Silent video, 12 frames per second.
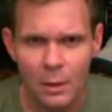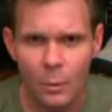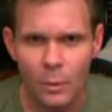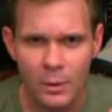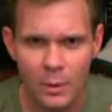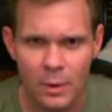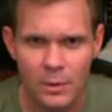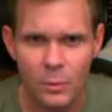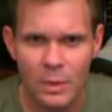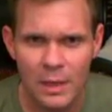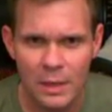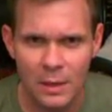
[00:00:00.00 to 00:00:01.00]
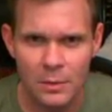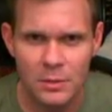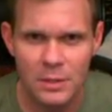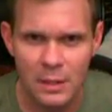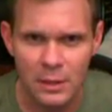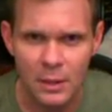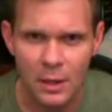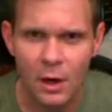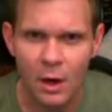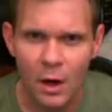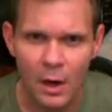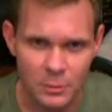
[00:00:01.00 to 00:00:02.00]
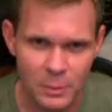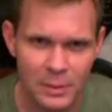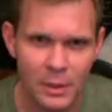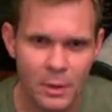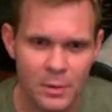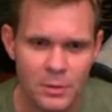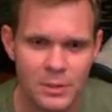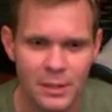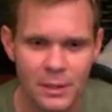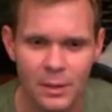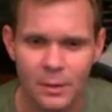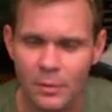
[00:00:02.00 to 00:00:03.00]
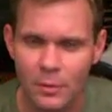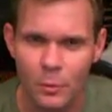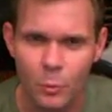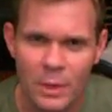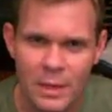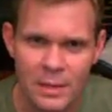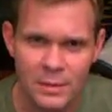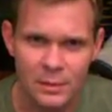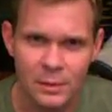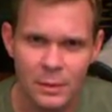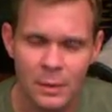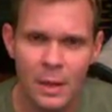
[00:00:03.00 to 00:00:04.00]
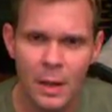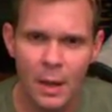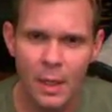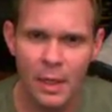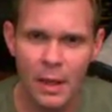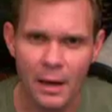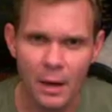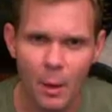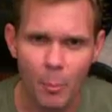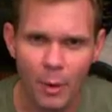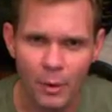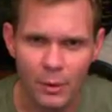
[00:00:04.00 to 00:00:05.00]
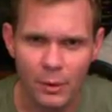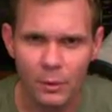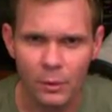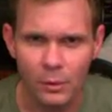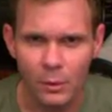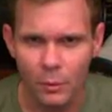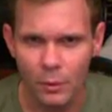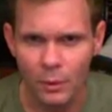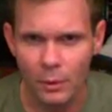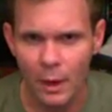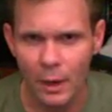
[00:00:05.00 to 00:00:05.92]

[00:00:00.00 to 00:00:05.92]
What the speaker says: We didn't understand the cause. We don't understand the reason that a particle or